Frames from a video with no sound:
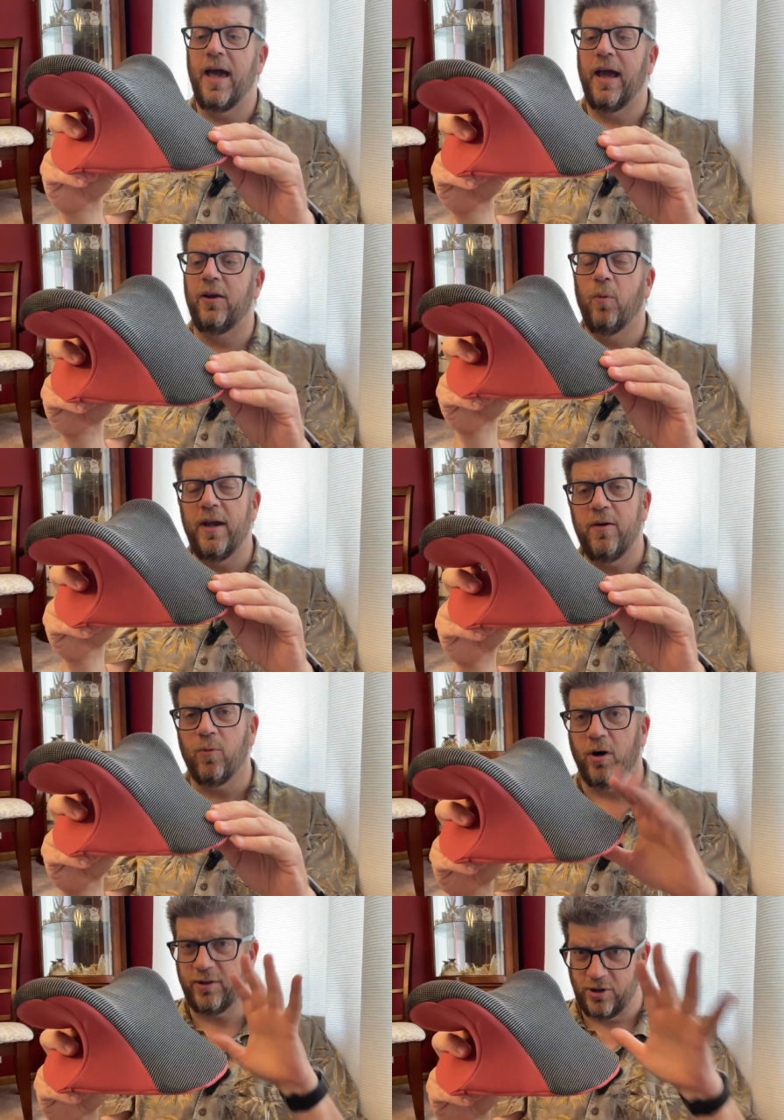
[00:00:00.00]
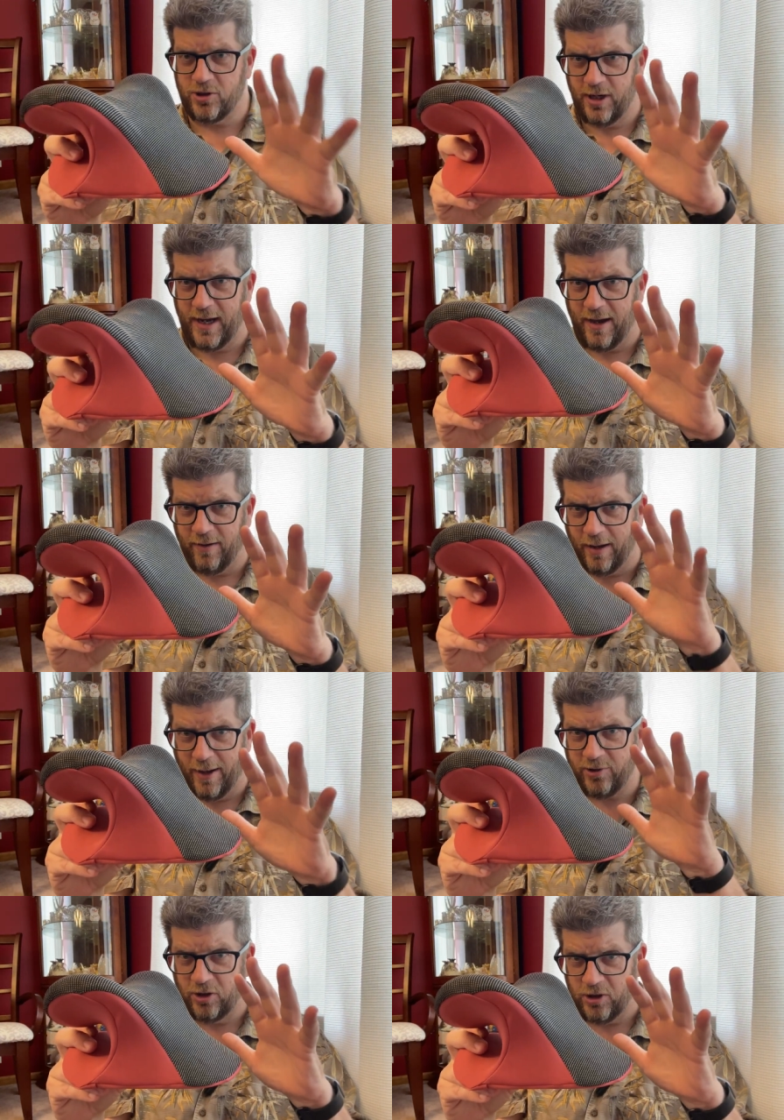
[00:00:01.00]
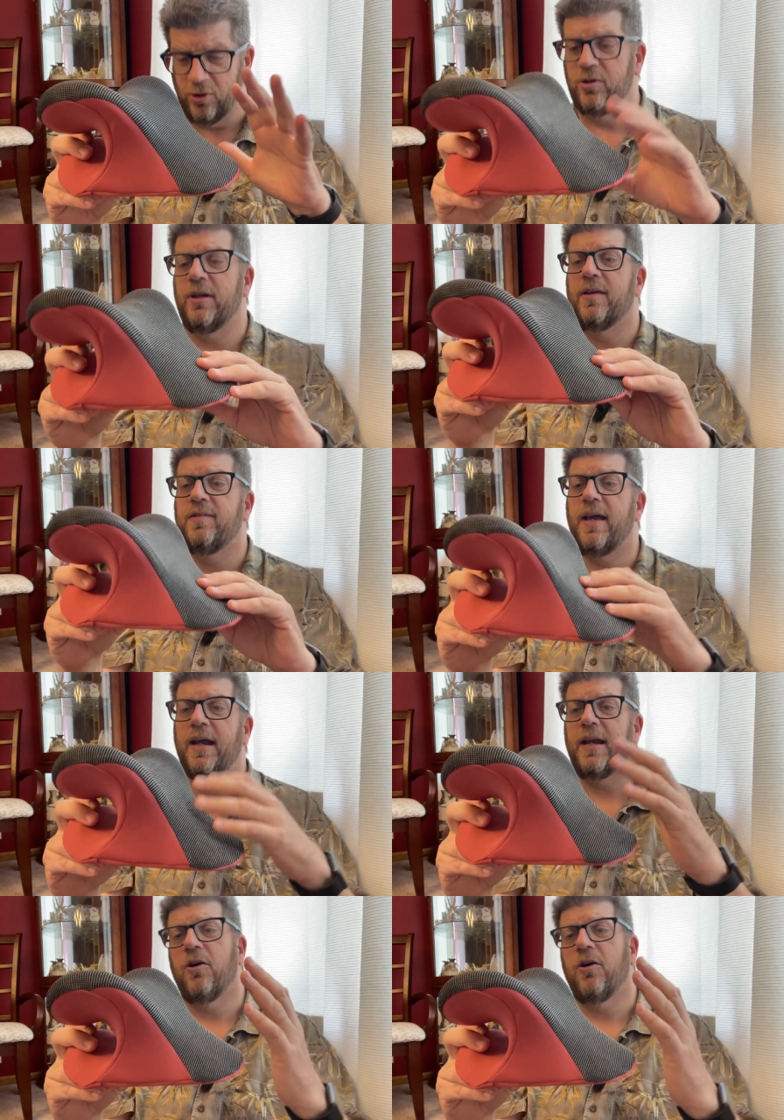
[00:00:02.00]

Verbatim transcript: And the way it works, I'll show you how I'll actually use it in a second.